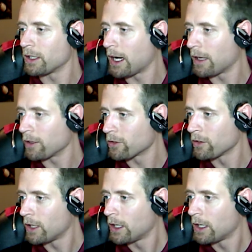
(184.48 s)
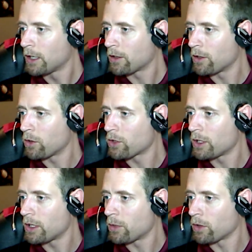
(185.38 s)
The
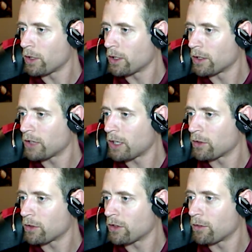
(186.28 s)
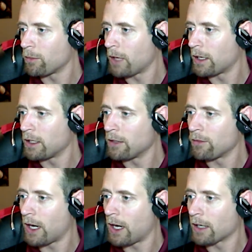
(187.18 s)
notion that we're going to set up a system that, in
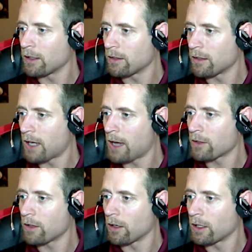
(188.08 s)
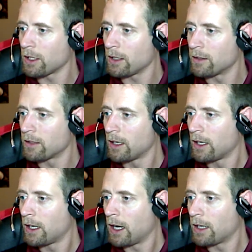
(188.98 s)
effect, is a tax on our kids,
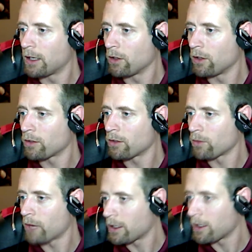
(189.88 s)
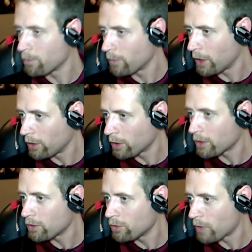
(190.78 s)
and then look to
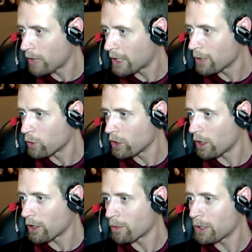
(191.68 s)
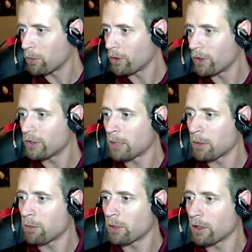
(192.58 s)
random good-hearted people to
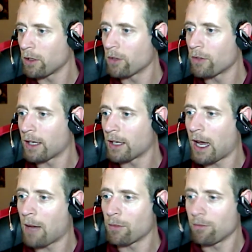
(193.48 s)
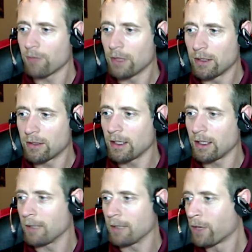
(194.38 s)
step up and close that gap, is
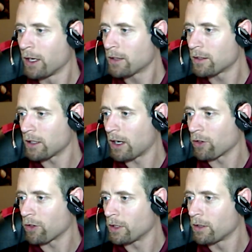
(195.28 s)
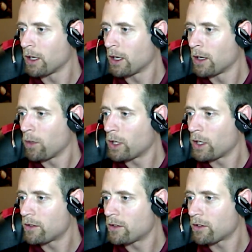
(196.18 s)
silly, said Kautzman. We
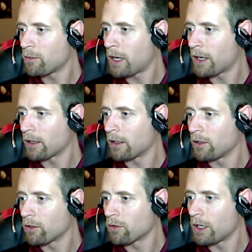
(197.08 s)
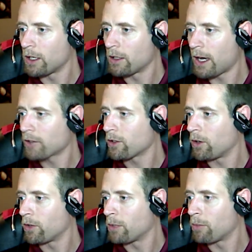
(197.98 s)
need systematically to create a tax
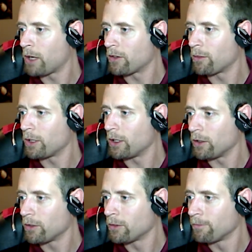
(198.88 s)
code that pays the bills.